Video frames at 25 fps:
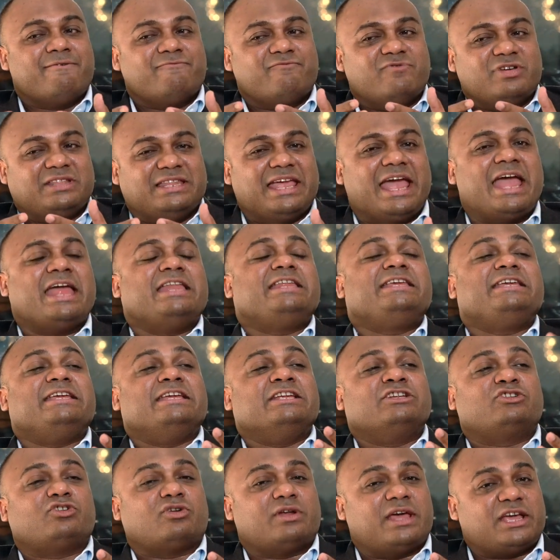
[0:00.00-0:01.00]
with any
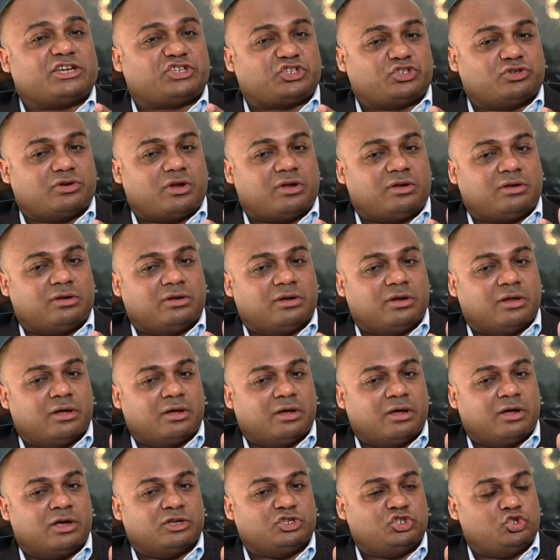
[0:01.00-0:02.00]

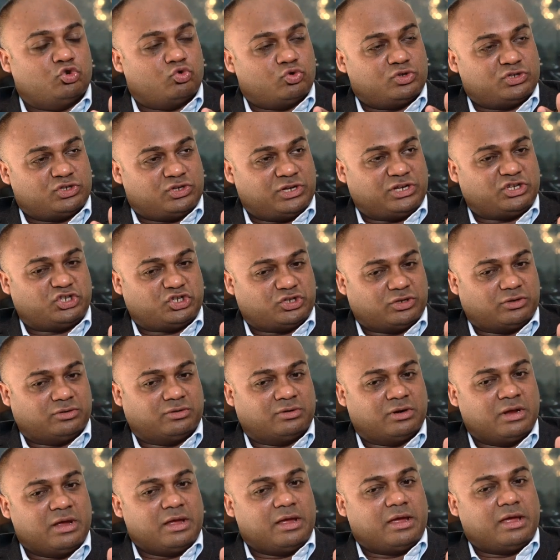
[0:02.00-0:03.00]
international jurisdiction.